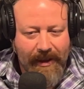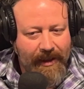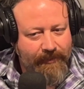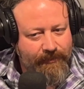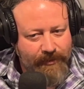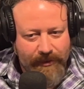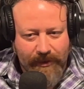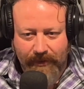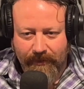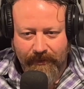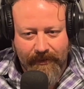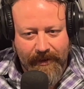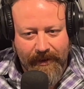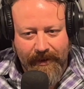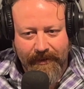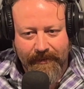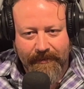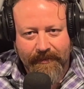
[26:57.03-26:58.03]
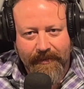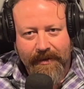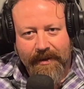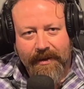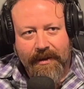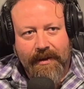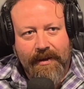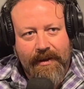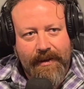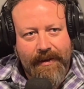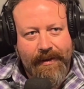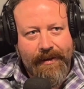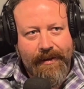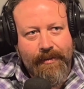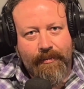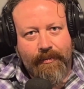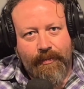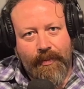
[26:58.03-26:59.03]
live show thing.
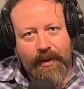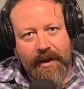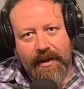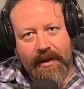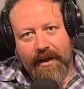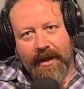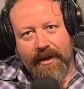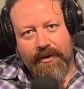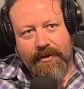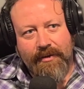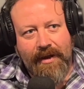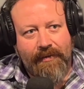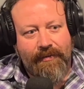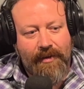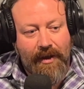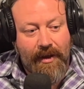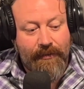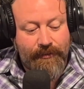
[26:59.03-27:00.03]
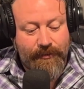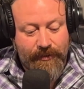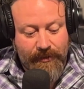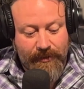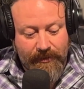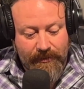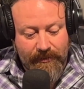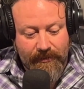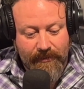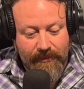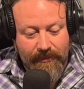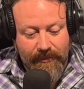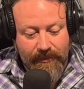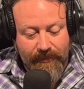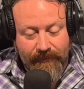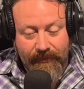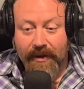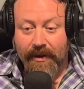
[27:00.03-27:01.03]
But I do have an offshoot
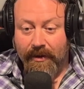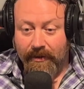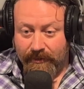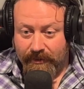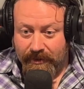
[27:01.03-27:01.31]
video